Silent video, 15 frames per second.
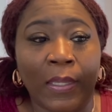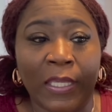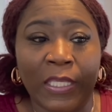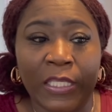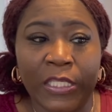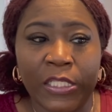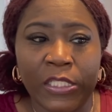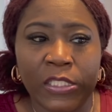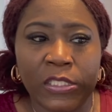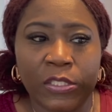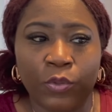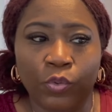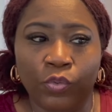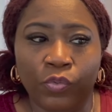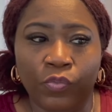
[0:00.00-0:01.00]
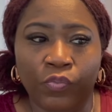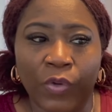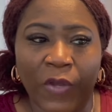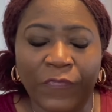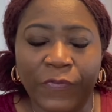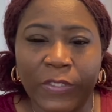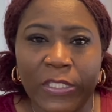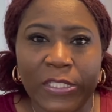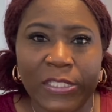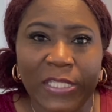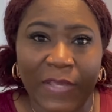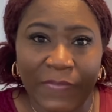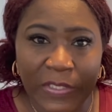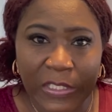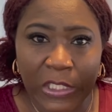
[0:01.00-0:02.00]
is roughly
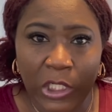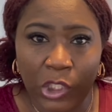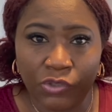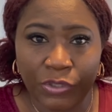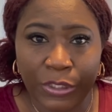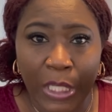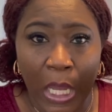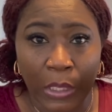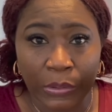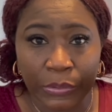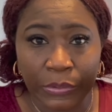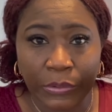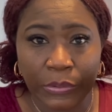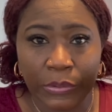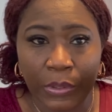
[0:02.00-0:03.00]
$1,700.